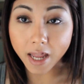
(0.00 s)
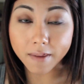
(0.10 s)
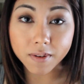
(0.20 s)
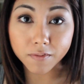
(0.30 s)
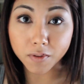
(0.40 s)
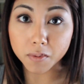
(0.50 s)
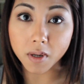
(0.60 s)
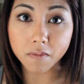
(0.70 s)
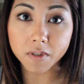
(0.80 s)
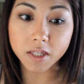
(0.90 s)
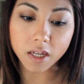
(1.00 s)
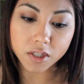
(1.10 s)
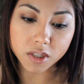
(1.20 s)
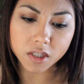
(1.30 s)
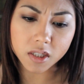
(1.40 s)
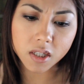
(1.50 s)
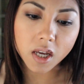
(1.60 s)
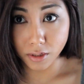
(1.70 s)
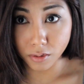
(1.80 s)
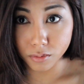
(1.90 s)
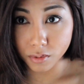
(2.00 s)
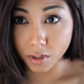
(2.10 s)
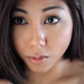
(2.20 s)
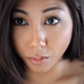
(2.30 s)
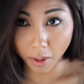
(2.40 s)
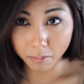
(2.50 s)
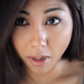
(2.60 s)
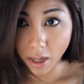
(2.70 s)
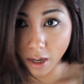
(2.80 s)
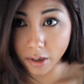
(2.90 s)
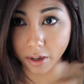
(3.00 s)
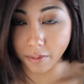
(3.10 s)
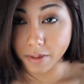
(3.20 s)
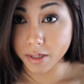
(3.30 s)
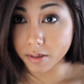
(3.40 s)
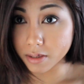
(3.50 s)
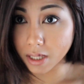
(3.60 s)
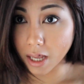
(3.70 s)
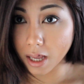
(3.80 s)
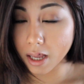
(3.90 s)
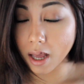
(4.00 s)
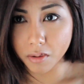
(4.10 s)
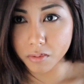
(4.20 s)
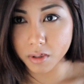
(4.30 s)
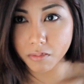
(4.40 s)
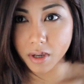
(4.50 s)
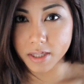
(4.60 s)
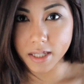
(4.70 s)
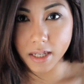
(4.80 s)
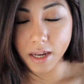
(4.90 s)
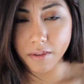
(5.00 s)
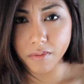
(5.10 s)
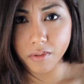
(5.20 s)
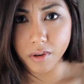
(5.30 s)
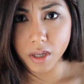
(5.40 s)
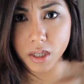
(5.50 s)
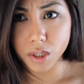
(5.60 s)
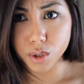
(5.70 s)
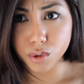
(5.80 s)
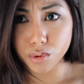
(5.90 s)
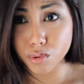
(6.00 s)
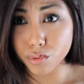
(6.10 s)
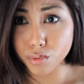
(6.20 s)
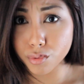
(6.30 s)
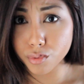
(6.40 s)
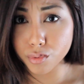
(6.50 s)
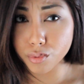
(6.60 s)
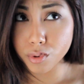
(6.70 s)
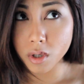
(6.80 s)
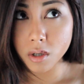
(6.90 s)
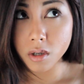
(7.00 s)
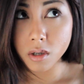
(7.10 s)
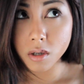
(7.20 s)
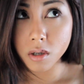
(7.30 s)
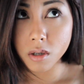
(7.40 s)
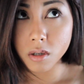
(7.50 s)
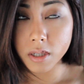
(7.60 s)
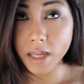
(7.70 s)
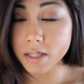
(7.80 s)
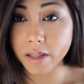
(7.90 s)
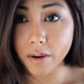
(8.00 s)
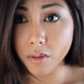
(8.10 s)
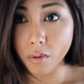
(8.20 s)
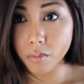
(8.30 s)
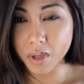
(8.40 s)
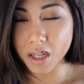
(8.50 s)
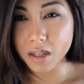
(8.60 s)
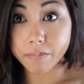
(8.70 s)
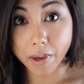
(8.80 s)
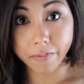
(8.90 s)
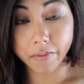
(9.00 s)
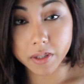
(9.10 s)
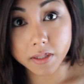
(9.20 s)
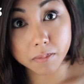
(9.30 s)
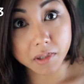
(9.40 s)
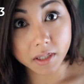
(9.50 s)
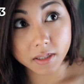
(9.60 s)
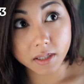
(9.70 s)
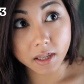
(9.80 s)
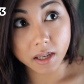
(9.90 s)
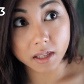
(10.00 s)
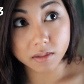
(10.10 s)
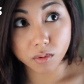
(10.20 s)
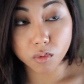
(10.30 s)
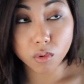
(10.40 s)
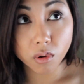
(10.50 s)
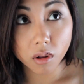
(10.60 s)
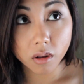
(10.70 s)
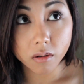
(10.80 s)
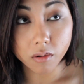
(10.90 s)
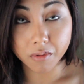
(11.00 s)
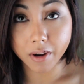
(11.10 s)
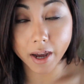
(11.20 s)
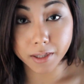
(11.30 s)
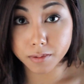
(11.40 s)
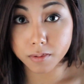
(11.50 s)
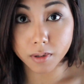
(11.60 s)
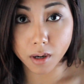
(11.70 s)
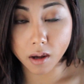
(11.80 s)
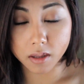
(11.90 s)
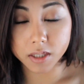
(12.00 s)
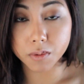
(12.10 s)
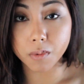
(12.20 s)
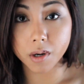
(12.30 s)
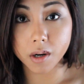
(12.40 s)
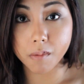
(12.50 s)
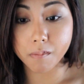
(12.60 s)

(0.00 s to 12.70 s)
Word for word: than having a phone conversation. I don't wet my hair every single day. I only wash it every 2 days out of the whole week. My favorite subjects in school, high school or college, were